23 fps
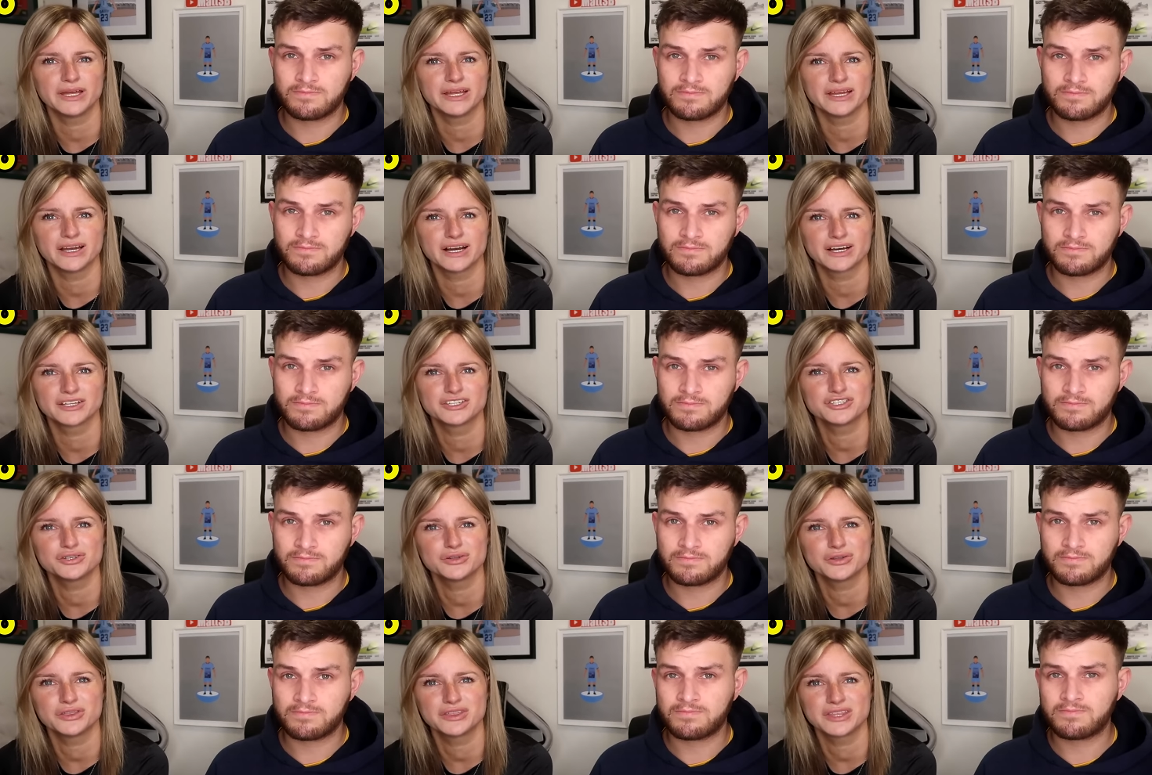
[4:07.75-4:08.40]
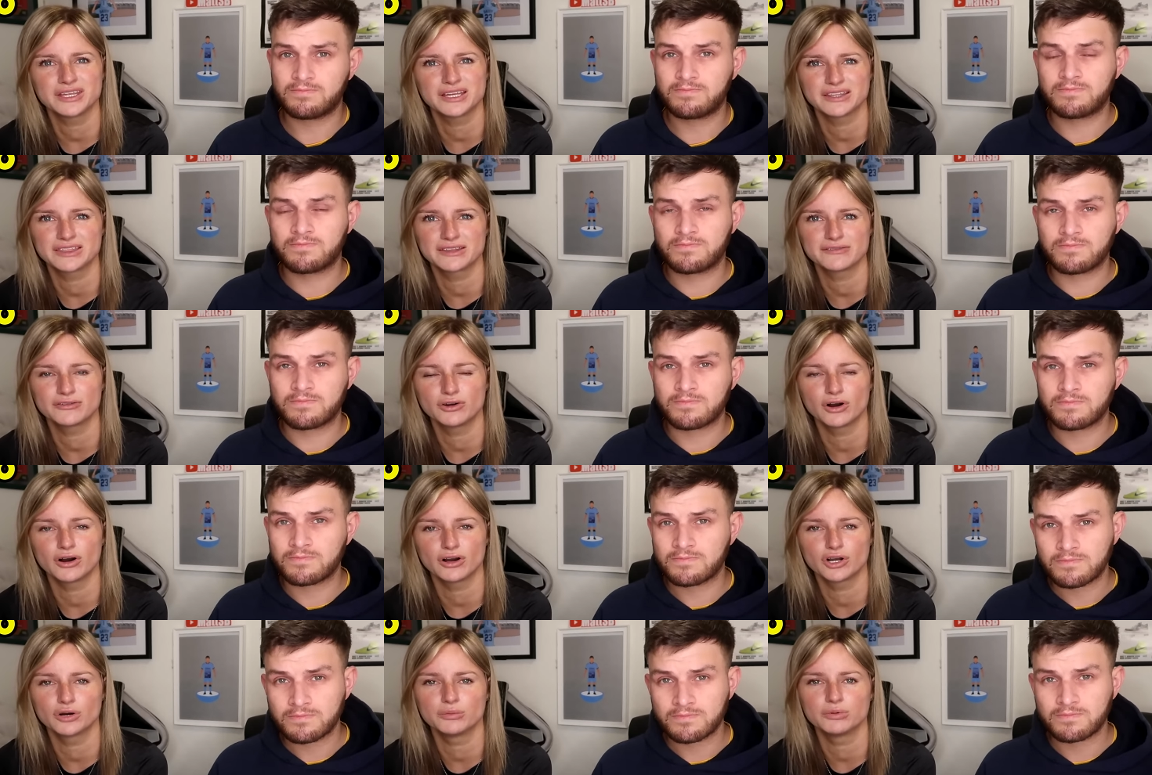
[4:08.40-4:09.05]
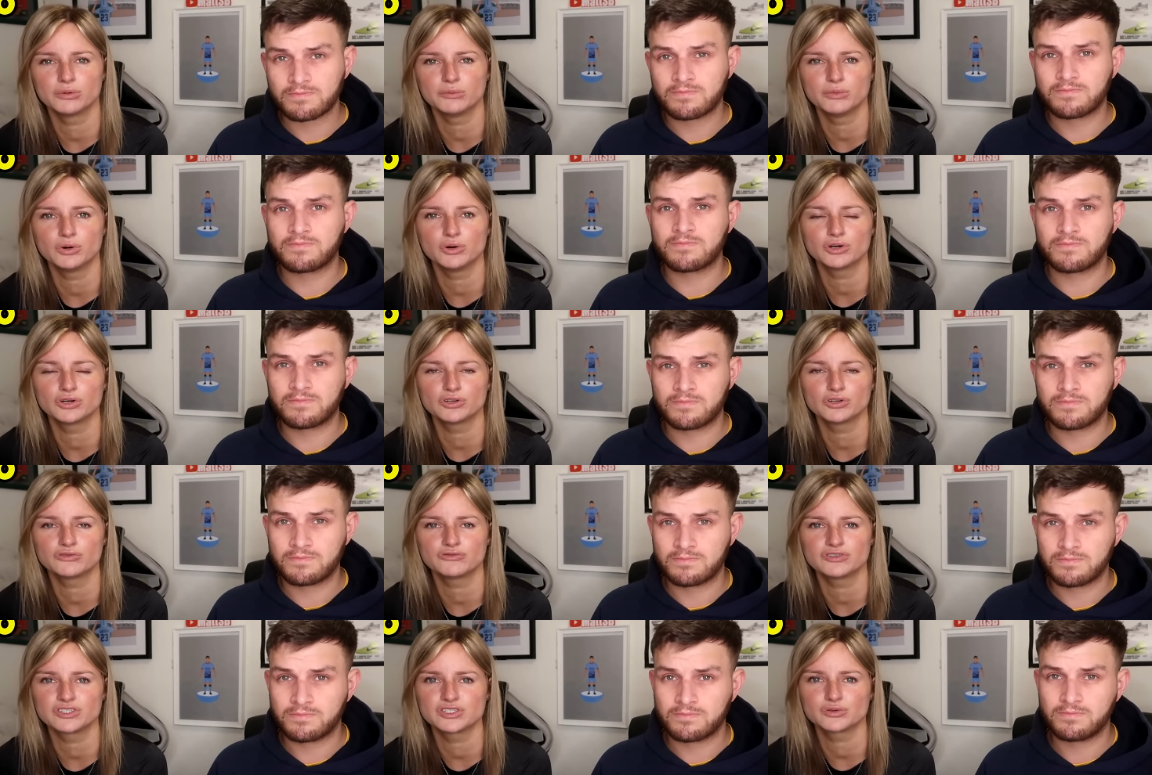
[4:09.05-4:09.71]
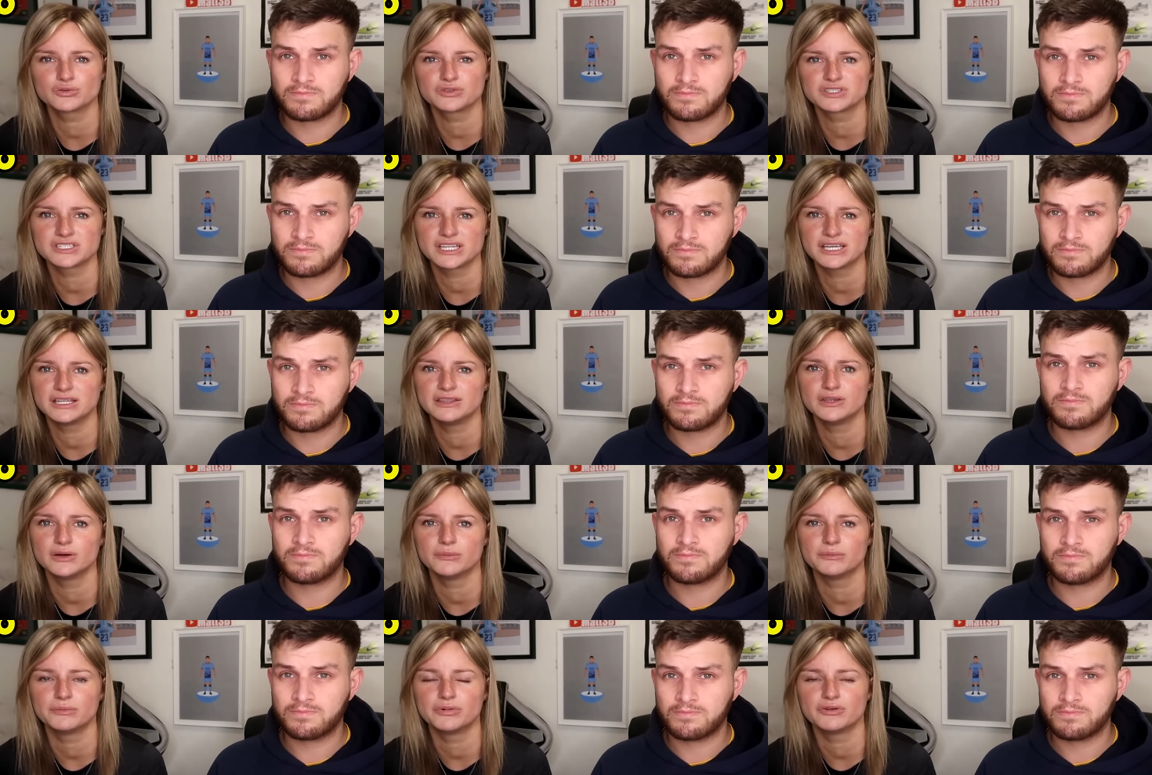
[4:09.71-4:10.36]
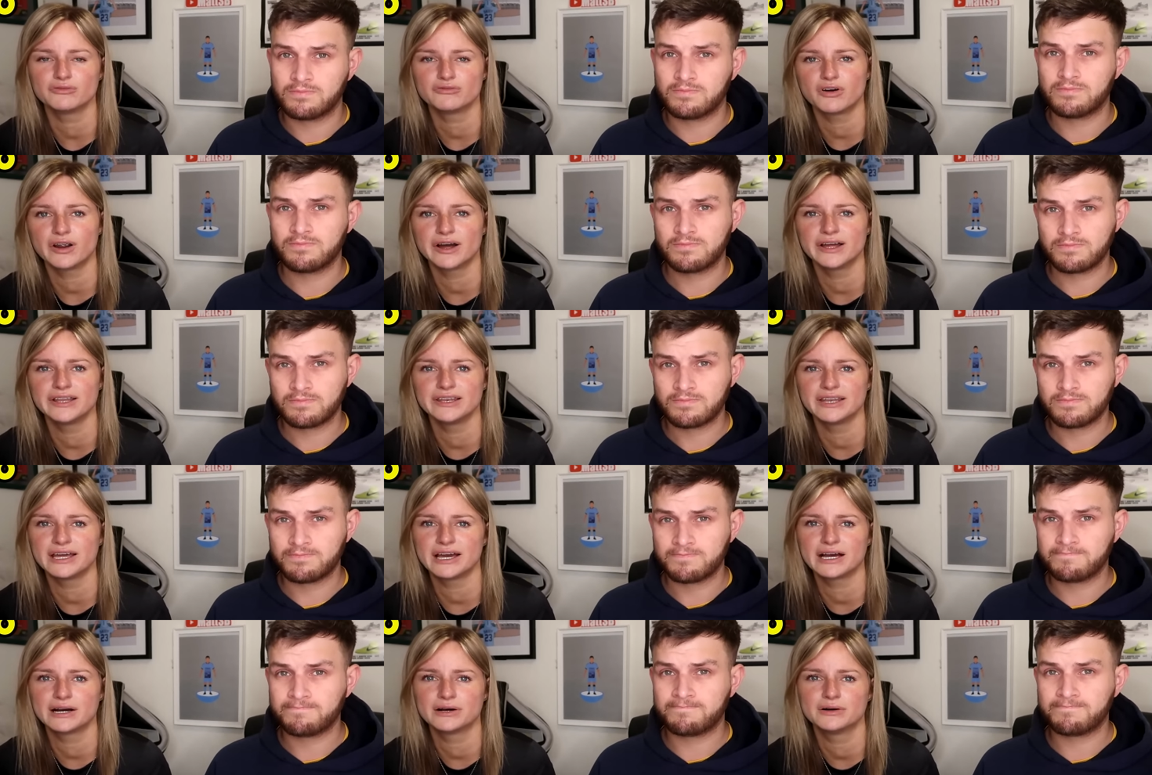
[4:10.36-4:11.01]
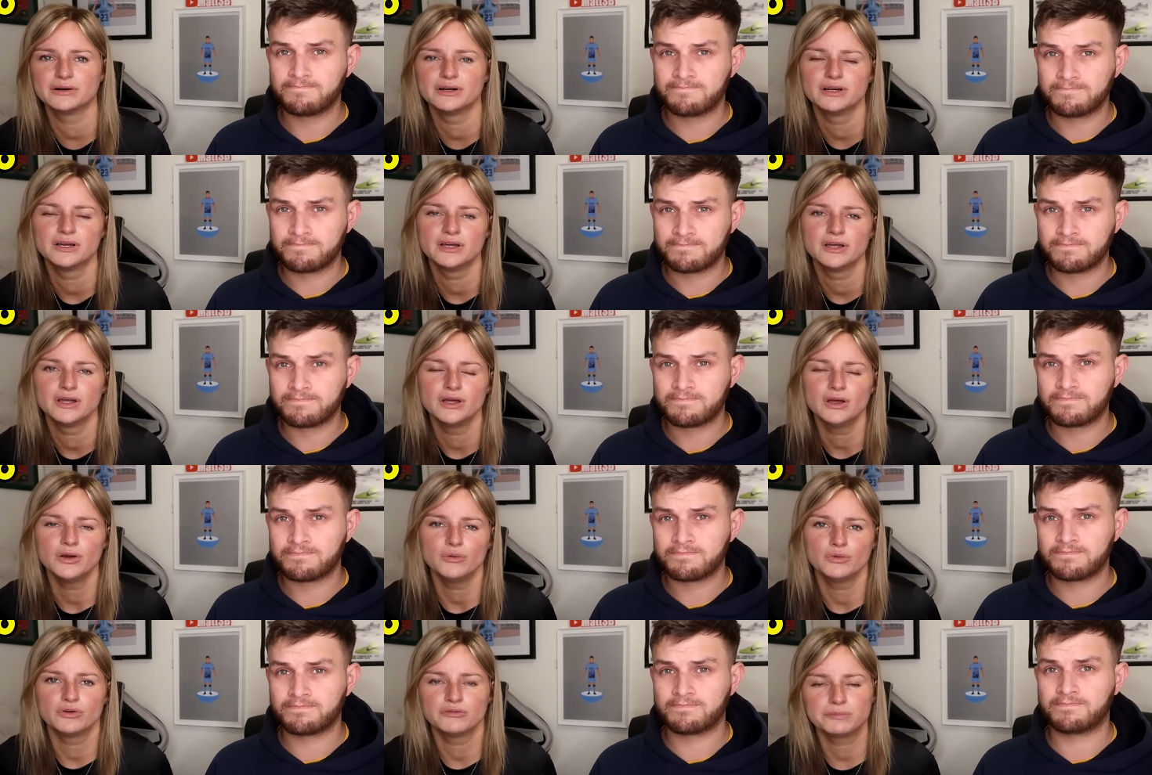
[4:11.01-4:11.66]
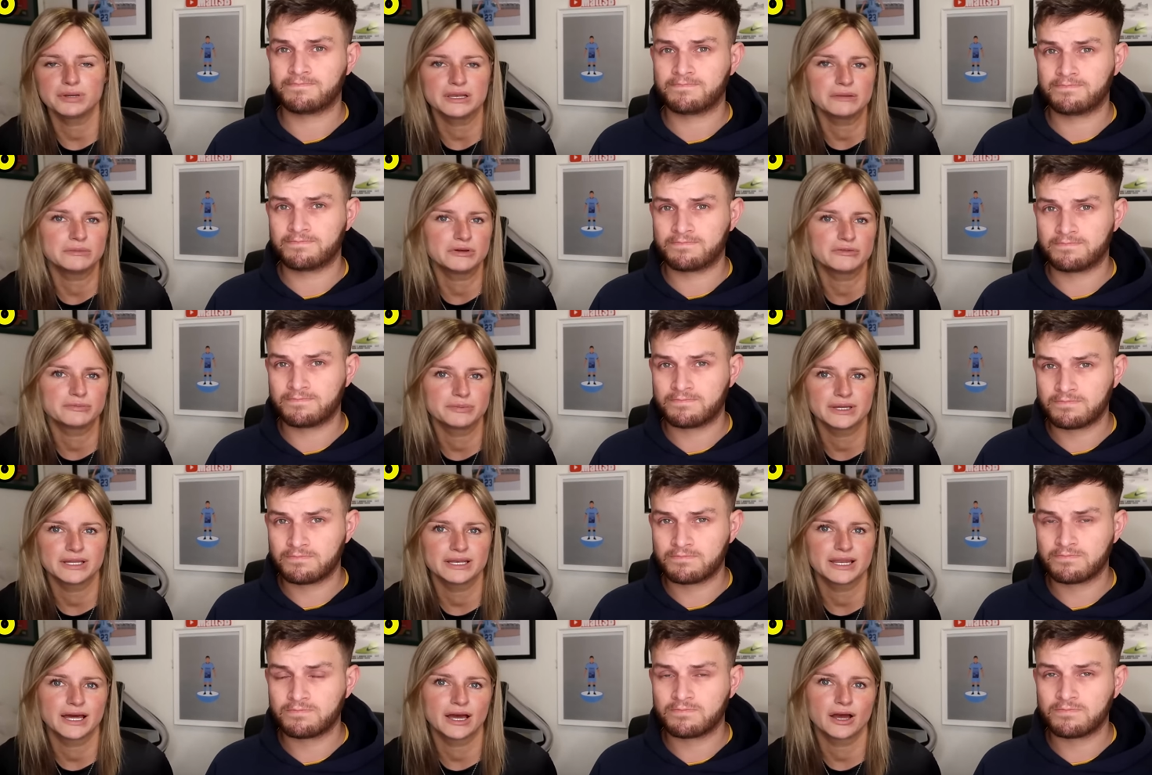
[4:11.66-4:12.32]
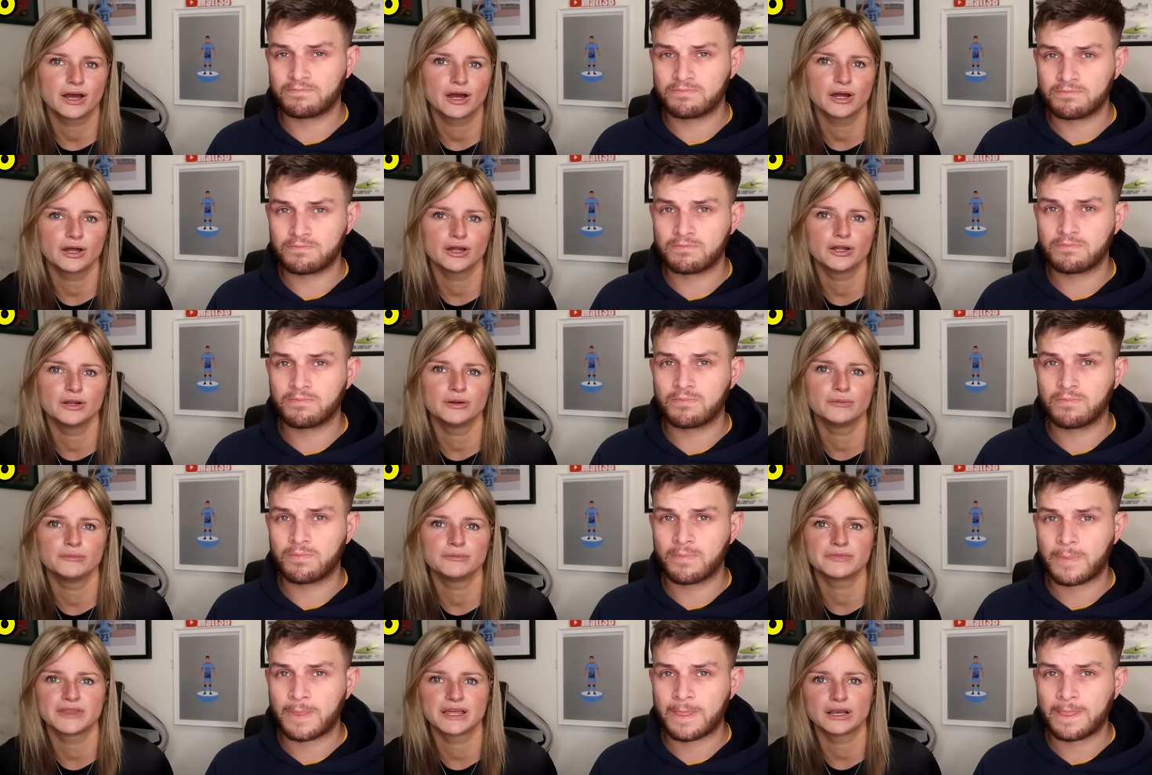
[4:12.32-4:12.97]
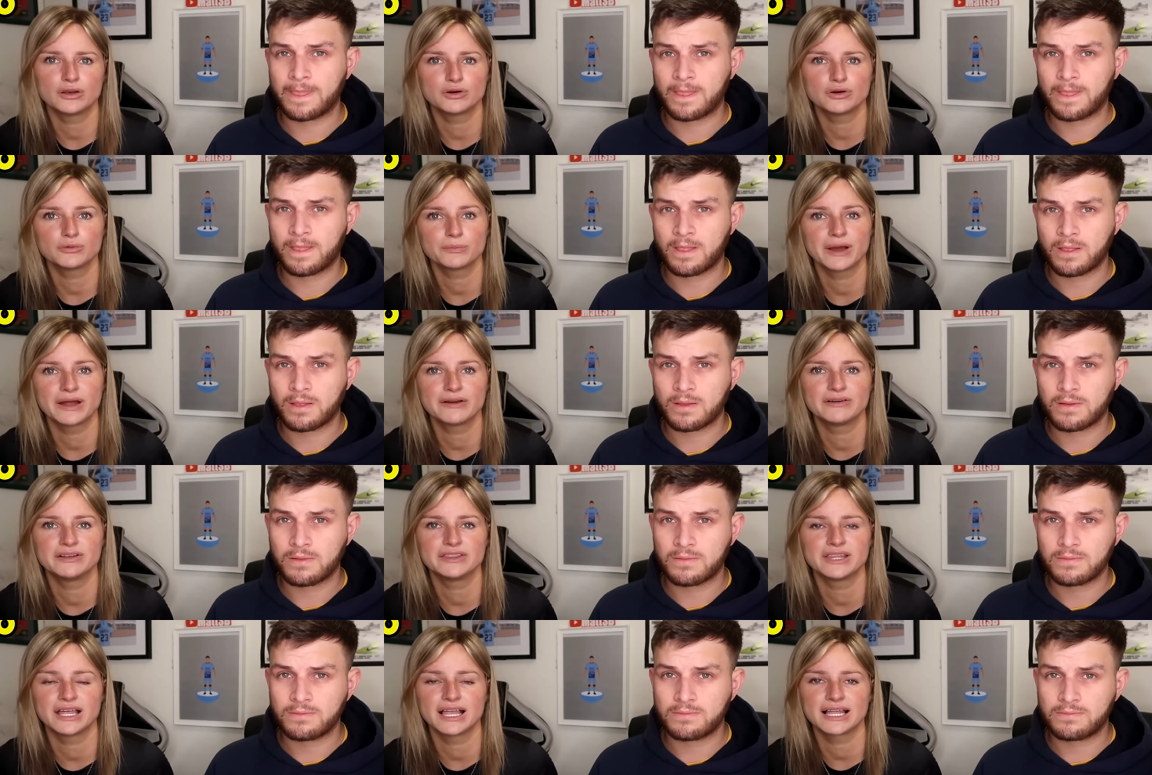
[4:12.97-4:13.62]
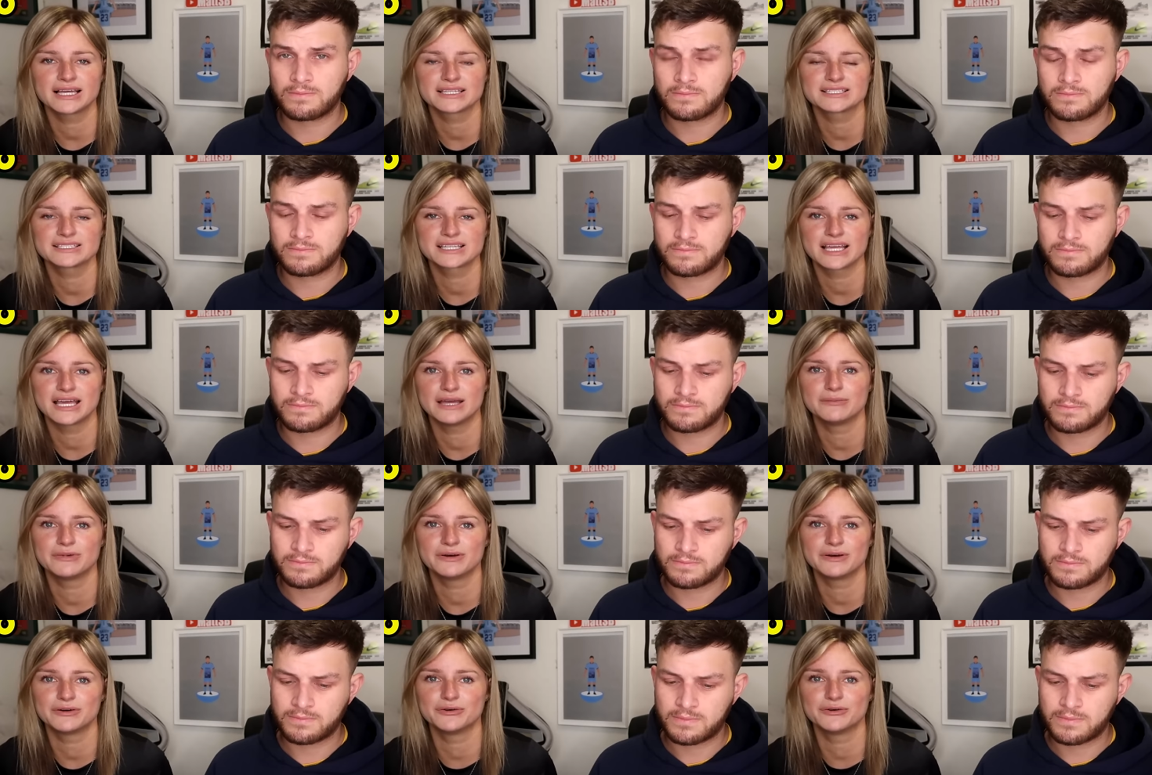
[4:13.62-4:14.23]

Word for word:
Speaker 1: I do think they've got a couple more good results in them. But right now, with Plymouth being at home, they look better in their last game,